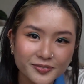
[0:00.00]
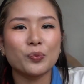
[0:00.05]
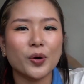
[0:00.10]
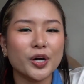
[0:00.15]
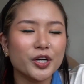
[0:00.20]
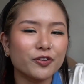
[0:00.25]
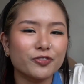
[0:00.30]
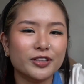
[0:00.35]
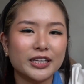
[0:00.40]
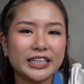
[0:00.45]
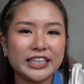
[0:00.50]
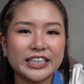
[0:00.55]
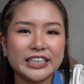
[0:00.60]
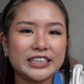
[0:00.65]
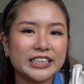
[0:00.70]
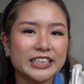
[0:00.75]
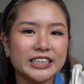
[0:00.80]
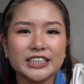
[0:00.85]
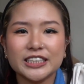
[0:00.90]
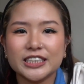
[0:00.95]
One of the
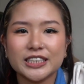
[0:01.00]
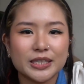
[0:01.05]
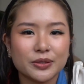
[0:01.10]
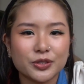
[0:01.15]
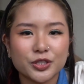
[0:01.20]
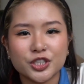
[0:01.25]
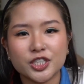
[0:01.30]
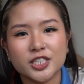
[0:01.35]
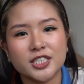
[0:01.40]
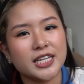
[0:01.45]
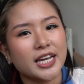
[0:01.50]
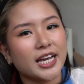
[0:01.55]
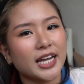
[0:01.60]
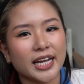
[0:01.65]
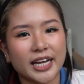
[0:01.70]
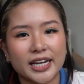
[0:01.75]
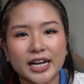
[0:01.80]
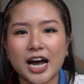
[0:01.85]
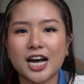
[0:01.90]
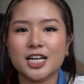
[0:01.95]
ladies that was just there
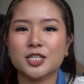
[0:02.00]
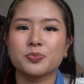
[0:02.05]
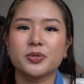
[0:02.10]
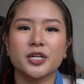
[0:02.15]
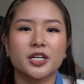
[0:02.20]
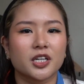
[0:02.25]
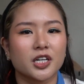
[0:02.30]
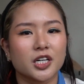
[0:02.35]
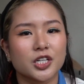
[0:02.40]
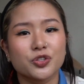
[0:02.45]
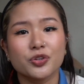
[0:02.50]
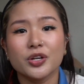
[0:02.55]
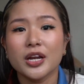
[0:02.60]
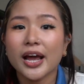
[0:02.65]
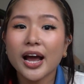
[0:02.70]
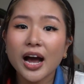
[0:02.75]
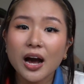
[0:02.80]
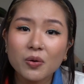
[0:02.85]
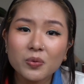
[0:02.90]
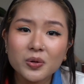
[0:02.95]
like asked me a cursory,
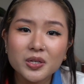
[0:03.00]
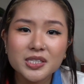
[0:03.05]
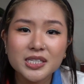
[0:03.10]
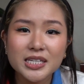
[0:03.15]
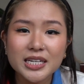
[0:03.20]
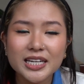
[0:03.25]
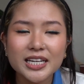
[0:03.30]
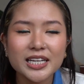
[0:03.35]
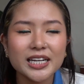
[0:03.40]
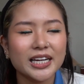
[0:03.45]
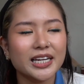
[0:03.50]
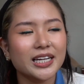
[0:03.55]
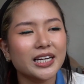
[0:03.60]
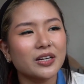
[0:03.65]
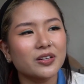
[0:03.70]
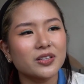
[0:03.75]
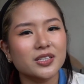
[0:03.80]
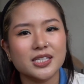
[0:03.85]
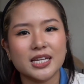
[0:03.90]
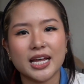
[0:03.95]
like, how was it? And
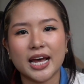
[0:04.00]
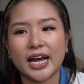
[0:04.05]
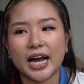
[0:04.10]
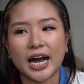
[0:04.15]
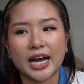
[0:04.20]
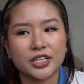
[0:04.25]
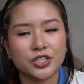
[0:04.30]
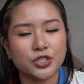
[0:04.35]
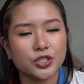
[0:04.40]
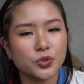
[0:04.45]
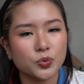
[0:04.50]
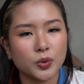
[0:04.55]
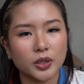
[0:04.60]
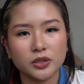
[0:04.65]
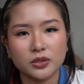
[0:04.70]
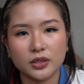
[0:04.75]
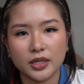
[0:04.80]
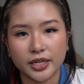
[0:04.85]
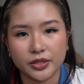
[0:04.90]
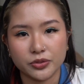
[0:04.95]
I was like, I just want
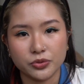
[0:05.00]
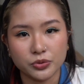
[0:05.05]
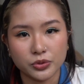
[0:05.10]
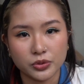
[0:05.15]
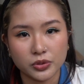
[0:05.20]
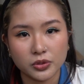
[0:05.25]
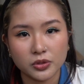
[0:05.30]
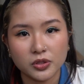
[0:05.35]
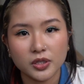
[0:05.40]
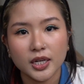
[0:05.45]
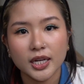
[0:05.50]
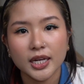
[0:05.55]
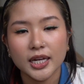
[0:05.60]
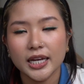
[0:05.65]
to let you know.